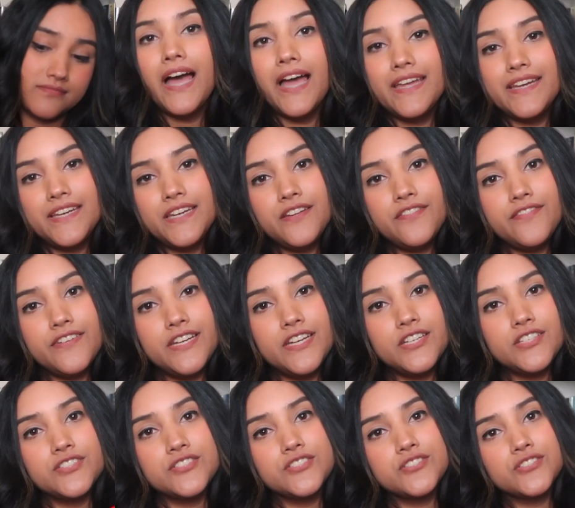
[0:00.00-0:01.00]
I need to
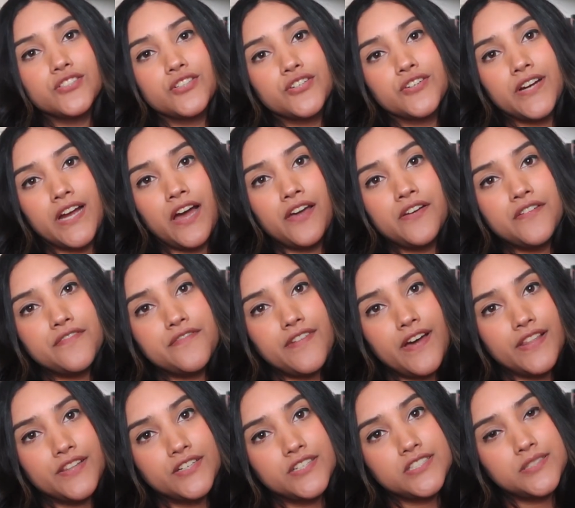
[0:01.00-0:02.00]
finish Crown of
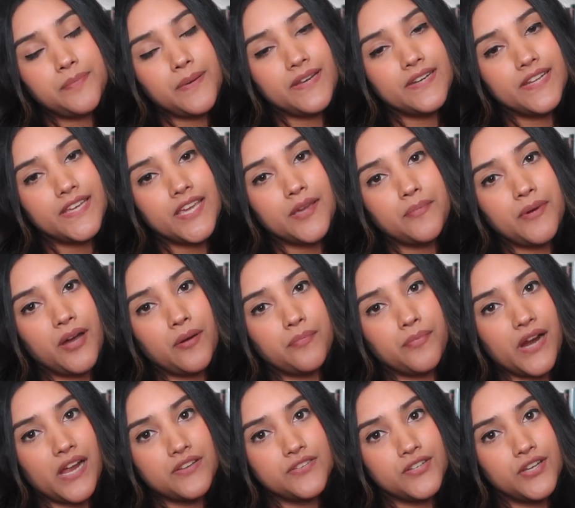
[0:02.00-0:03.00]
Feathers by Nikki
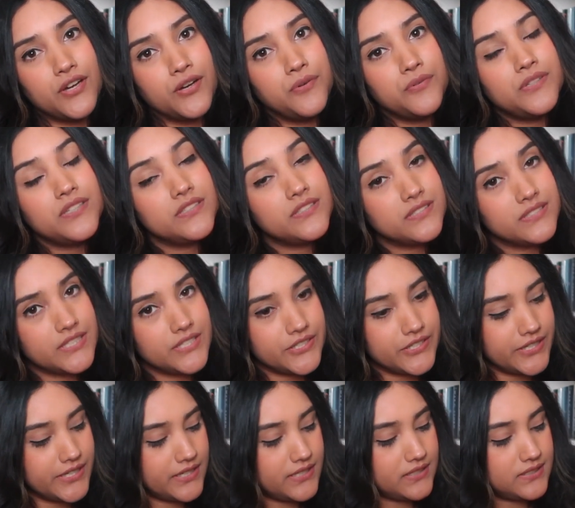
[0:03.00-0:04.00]
Palprato, the
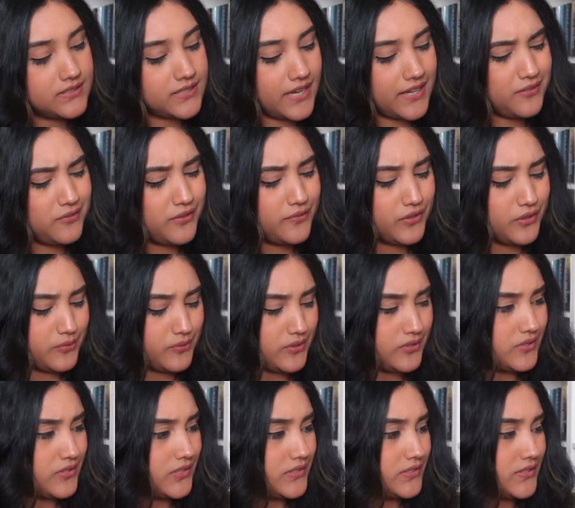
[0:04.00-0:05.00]
series. I don't even know what the
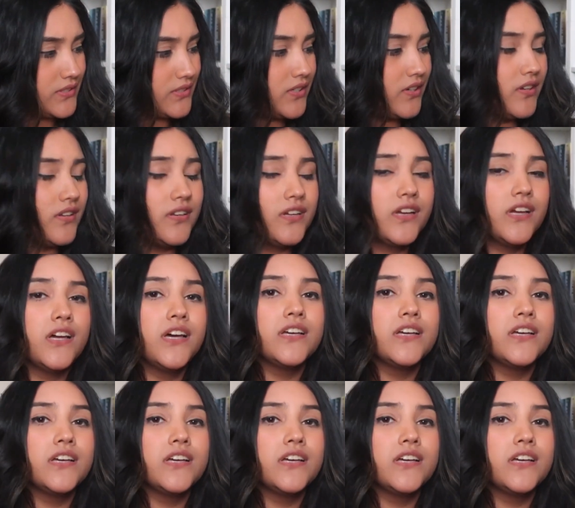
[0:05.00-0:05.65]
series is called.